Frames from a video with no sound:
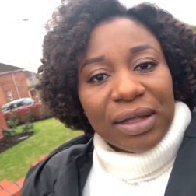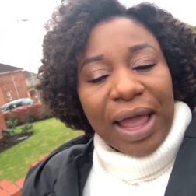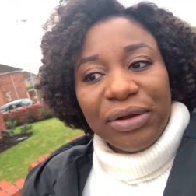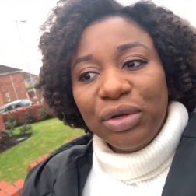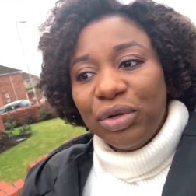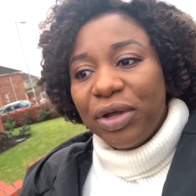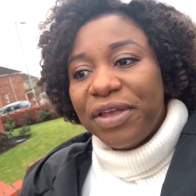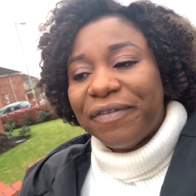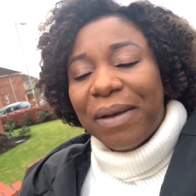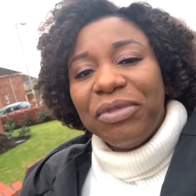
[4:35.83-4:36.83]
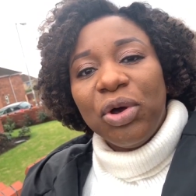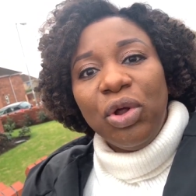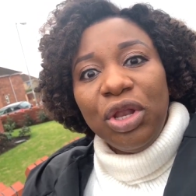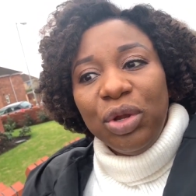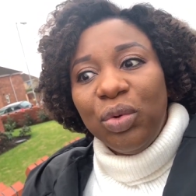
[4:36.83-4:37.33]
I don't know if I'm the
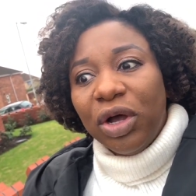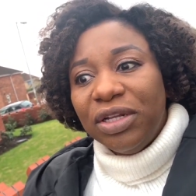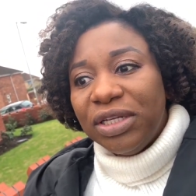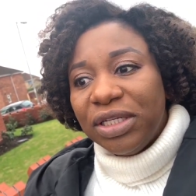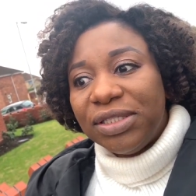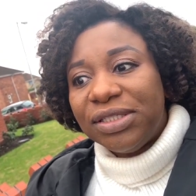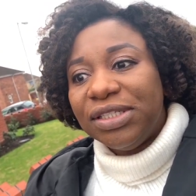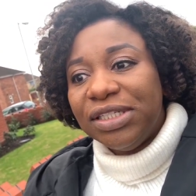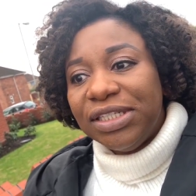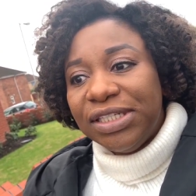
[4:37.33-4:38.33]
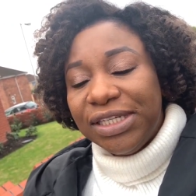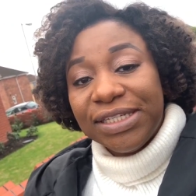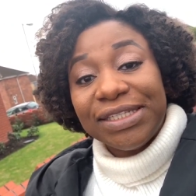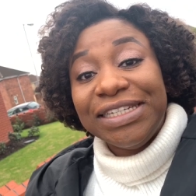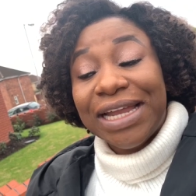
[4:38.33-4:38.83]
only one
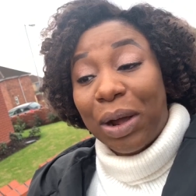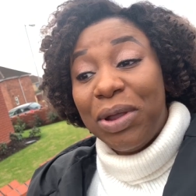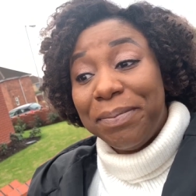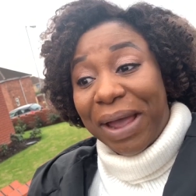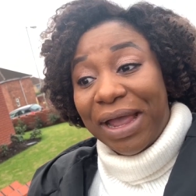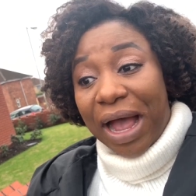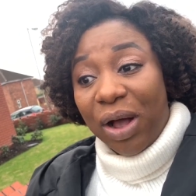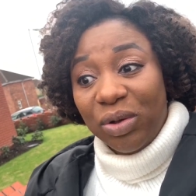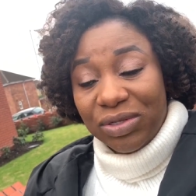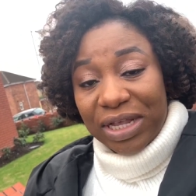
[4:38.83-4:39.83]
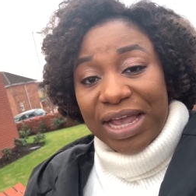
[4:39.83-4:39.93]
in my house